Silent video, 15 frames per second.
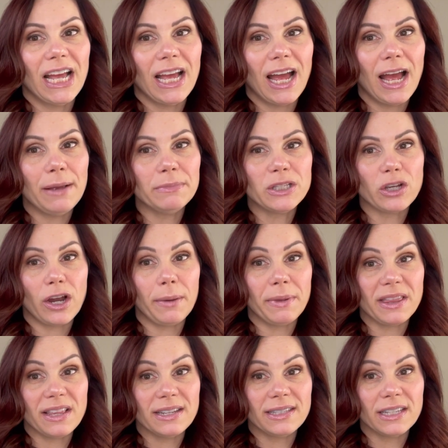I'm sorry,
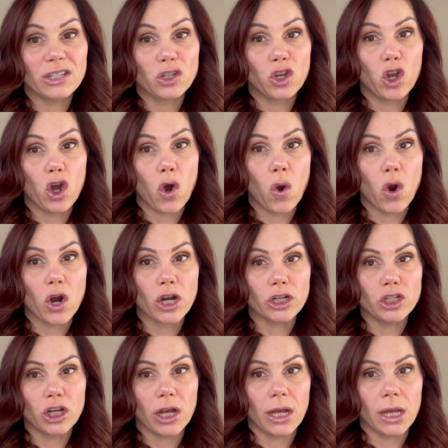but this is
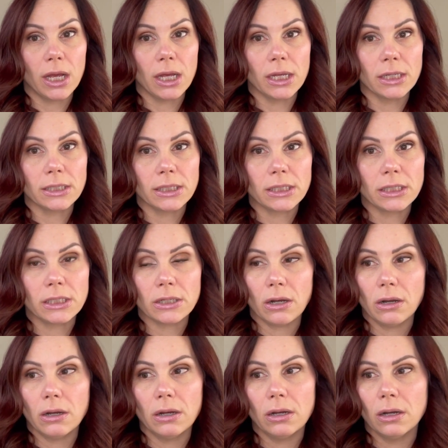gorgeous.
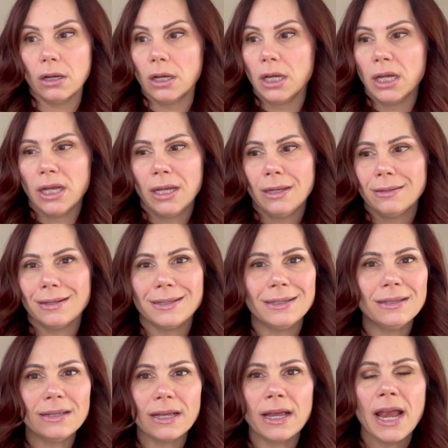Oh,
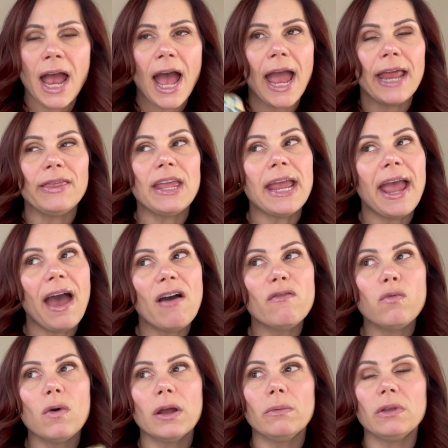doesn't that? And they have
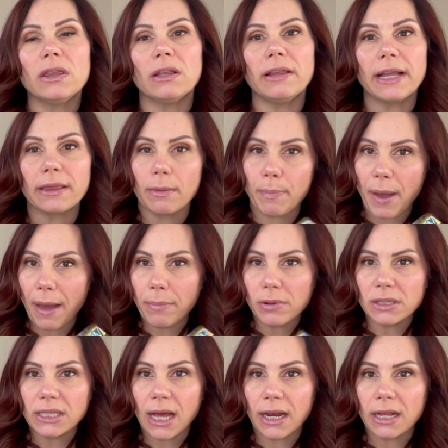one with the like the
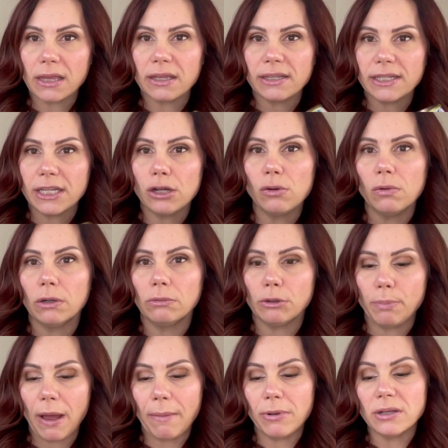pebbles on it, the teal one with
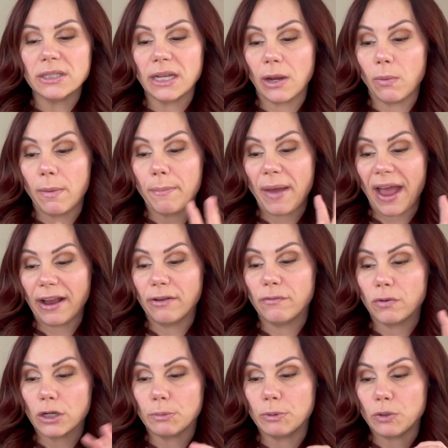pebbles, and I went back and
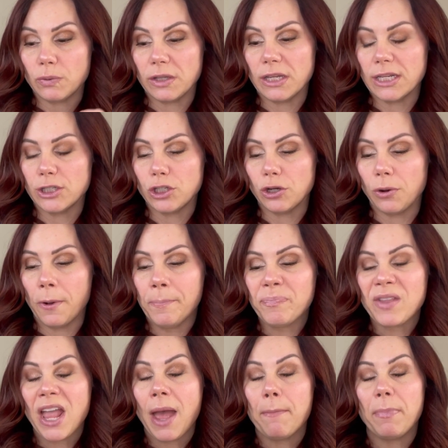forth between these two.
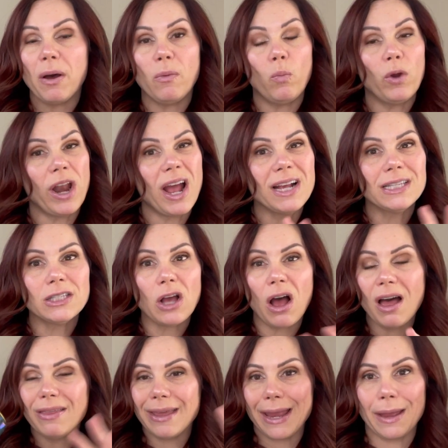But when I
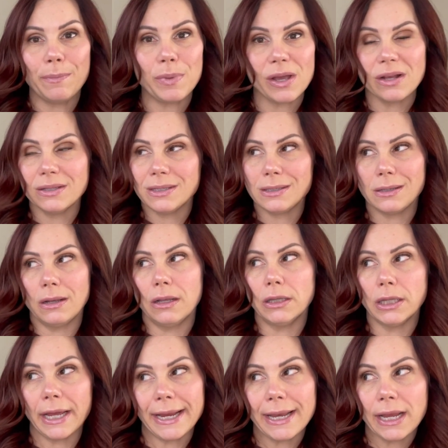saw the ambience
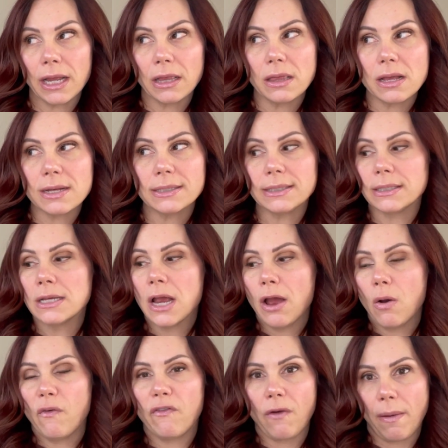lighting in this
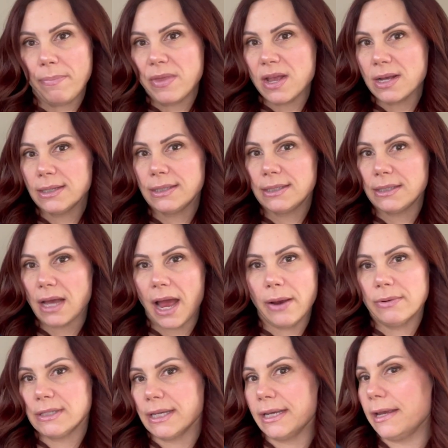from this, I
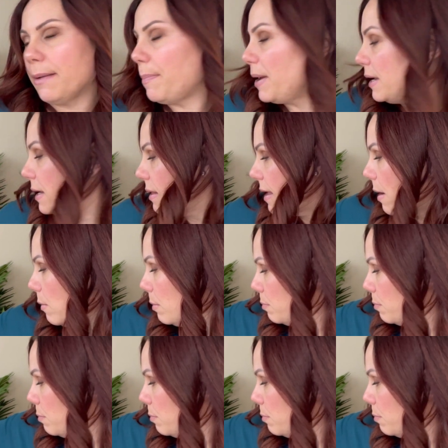was like, yep, I need that one,